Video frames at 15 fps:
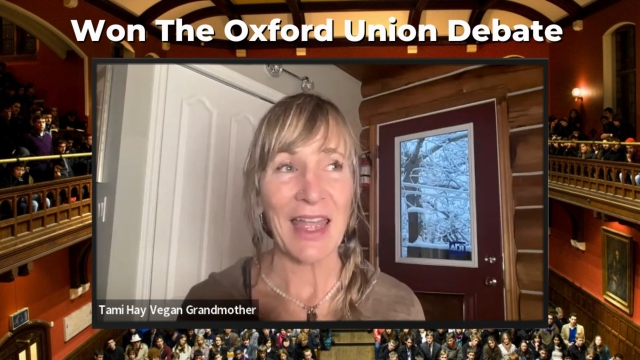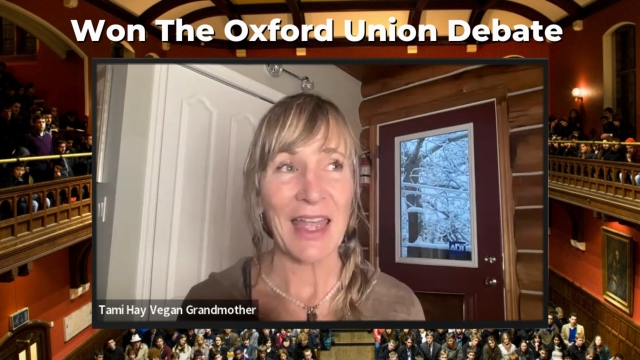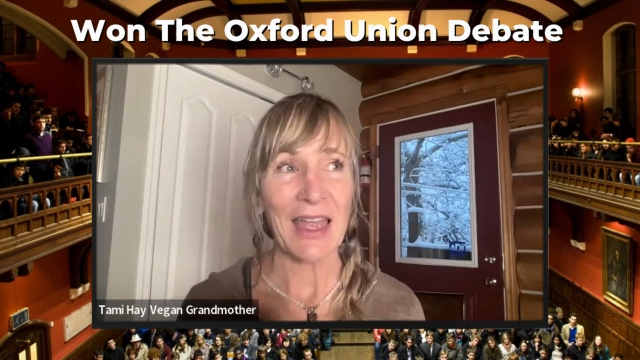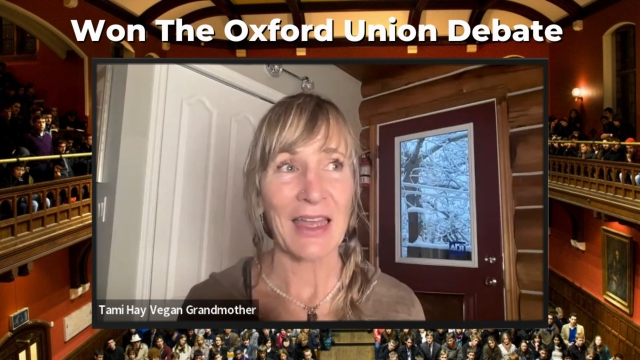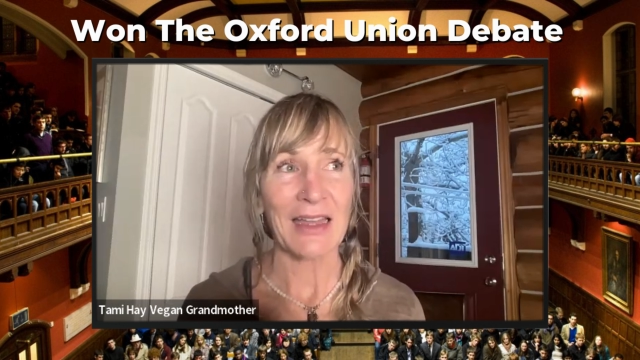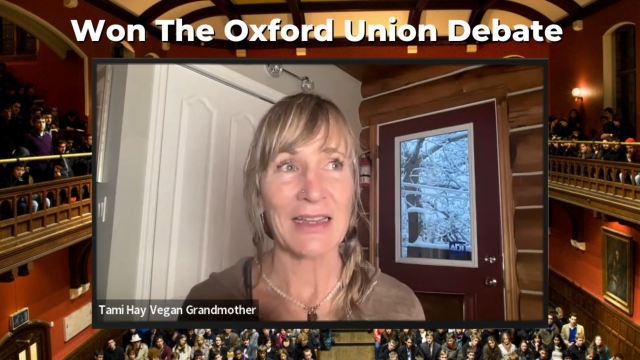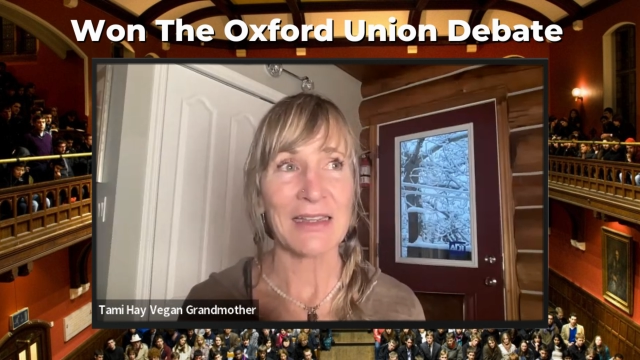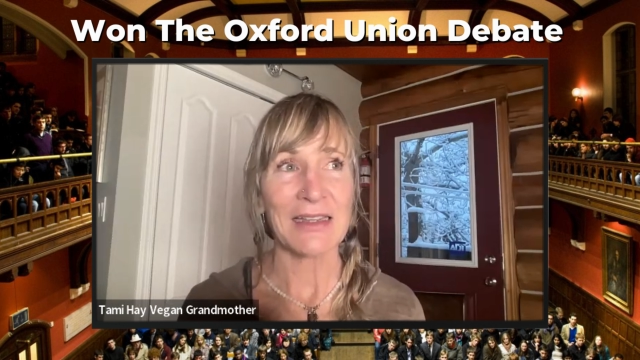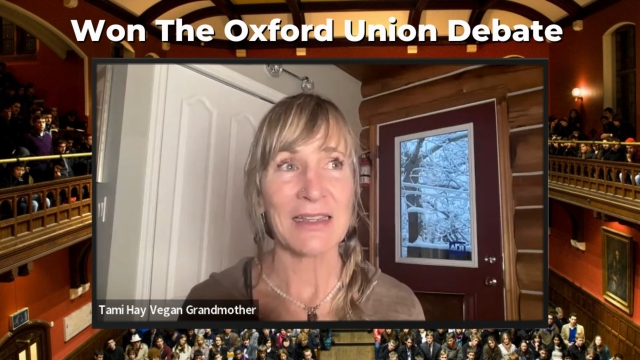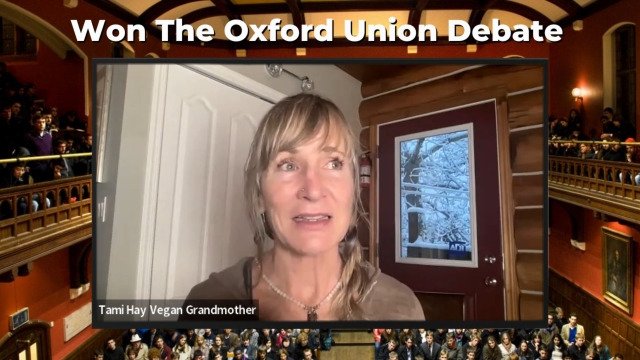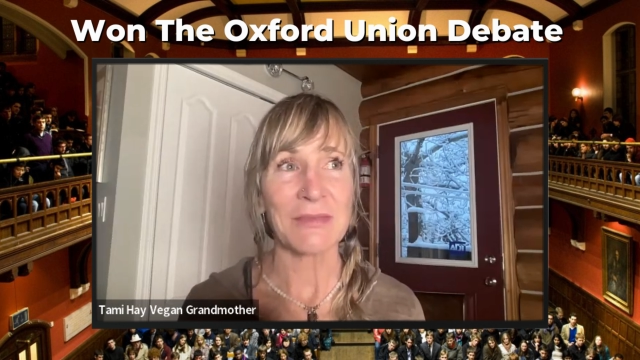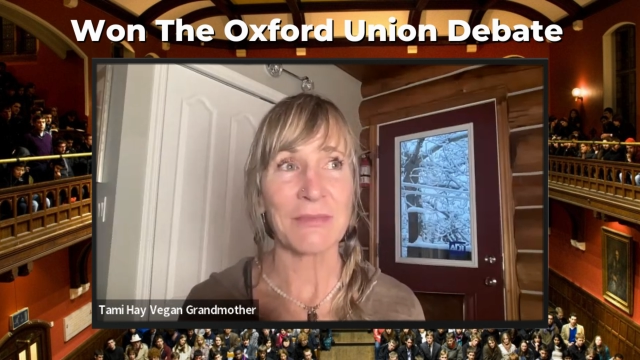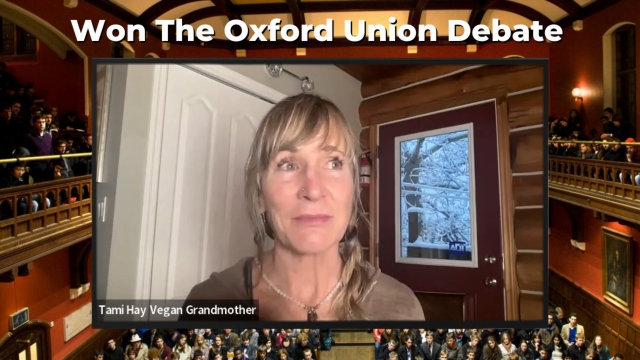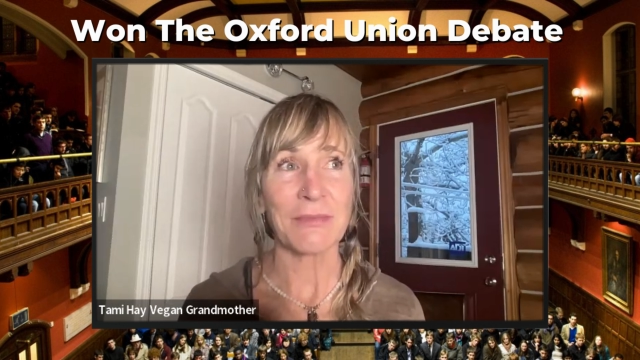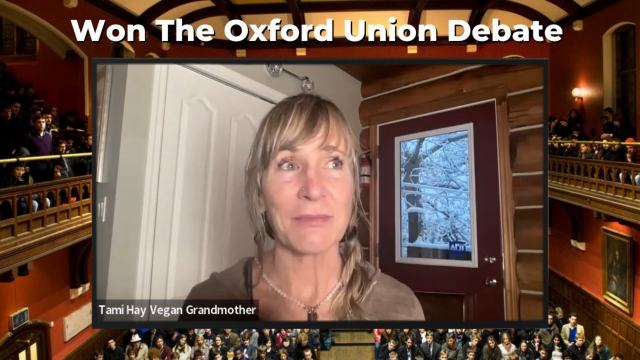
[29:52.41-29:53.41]
and
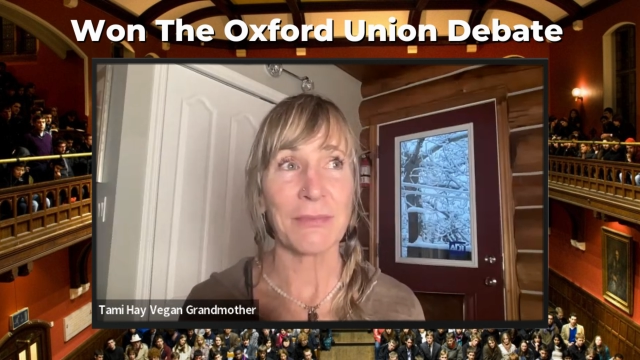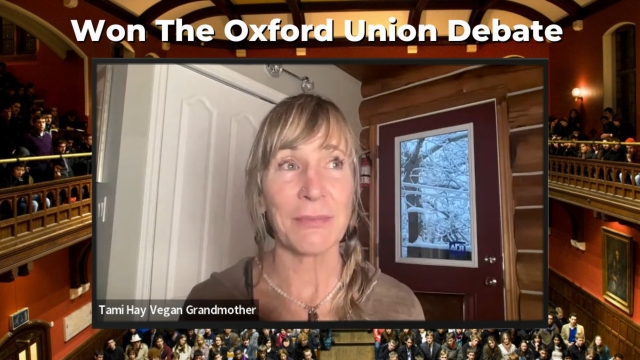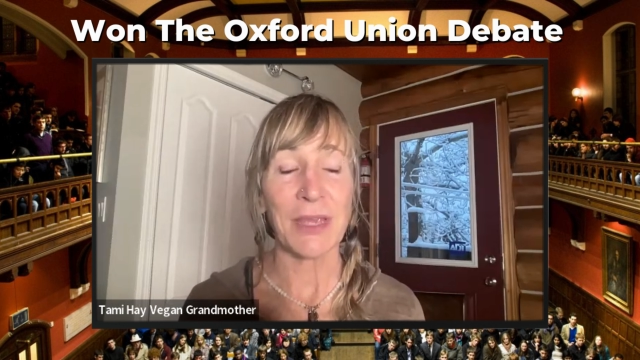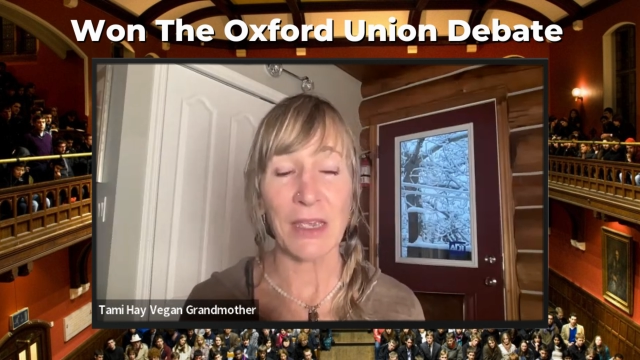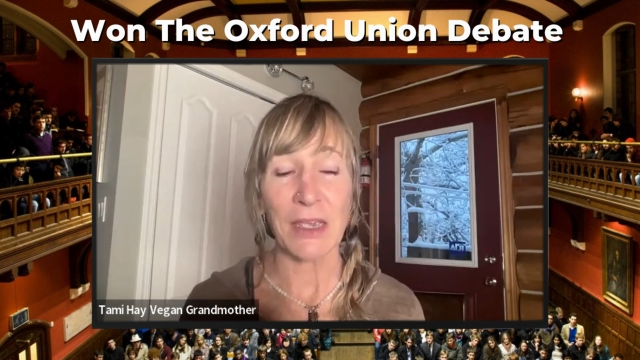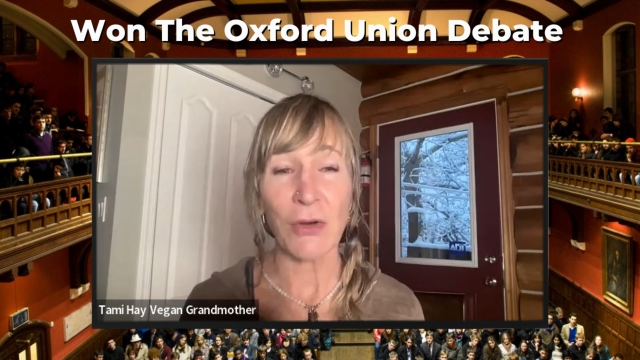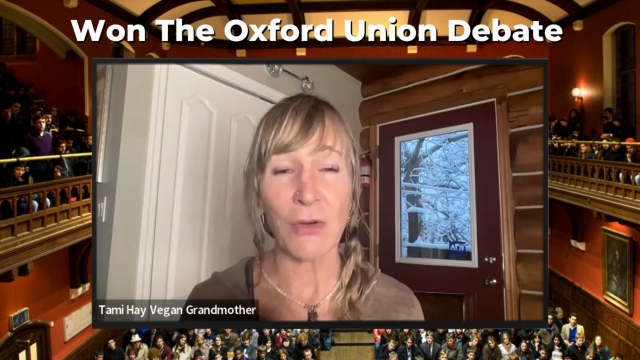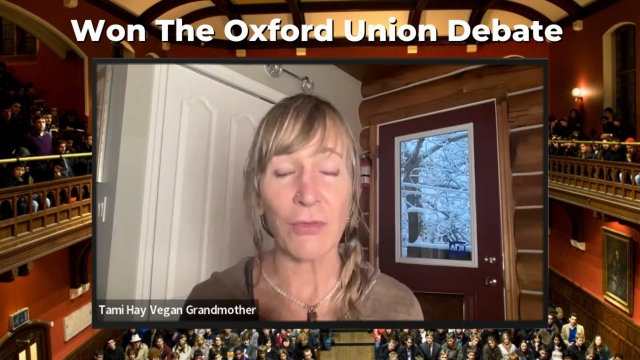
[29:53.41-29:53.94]
being